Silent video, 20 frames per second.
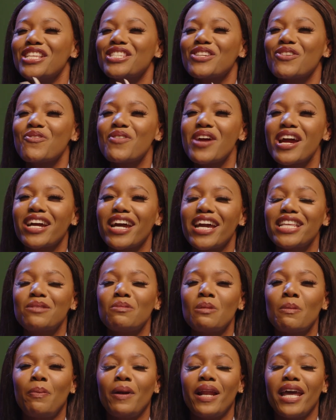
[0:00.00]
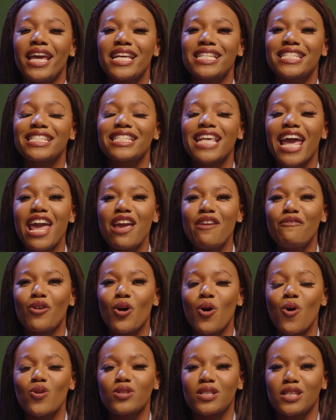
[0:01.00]
So we're going to be playing Save
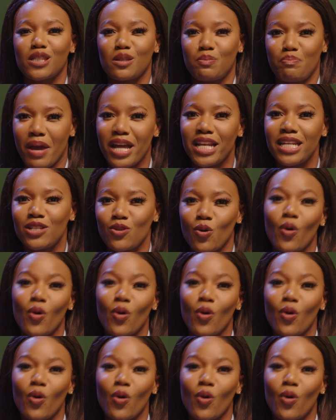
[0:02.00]
or Spend,